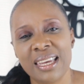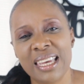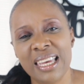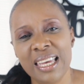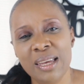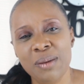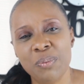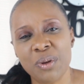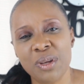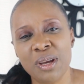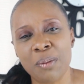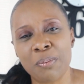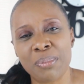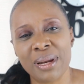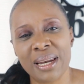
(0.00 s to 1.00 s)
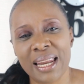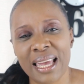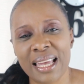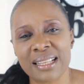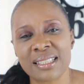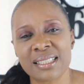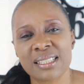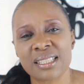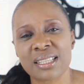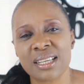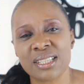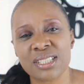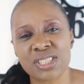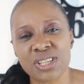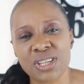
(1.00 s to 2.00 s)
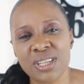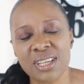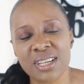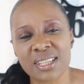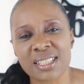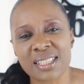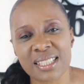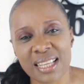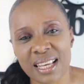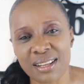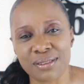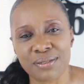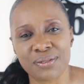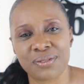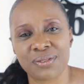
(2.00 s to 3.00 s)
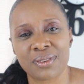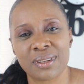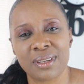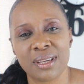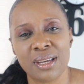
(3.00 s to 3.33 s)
Keep your plans to yourself.